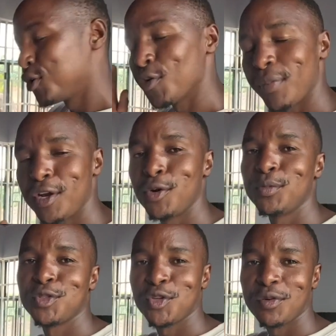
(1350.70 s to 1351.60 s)
Your
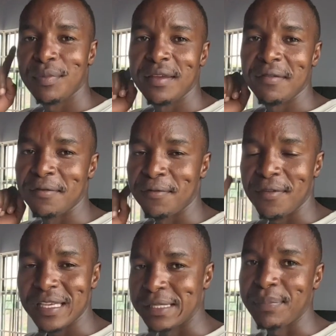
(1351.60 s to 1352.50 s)
bedrooms should be
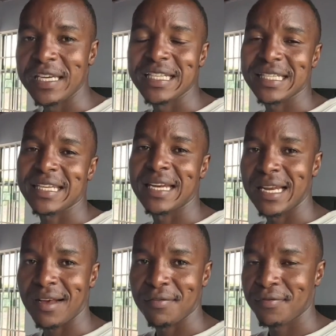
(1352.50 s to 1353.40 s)
spacious
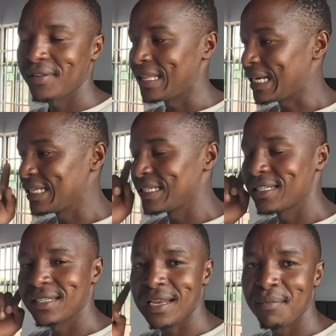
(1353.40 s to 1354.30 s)
enough. That is
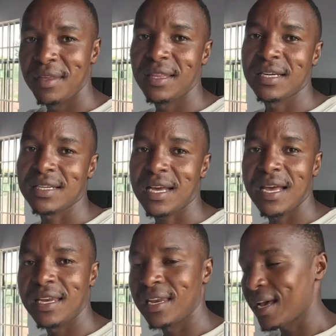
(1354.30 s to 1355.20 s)
something that
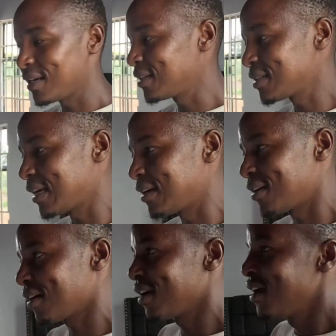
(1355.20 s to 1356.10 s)
I learned,
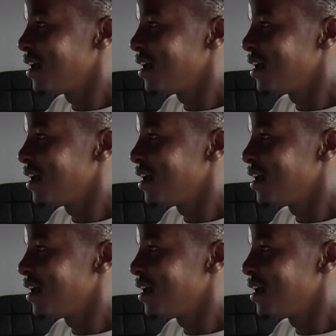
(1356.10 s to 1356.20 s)
and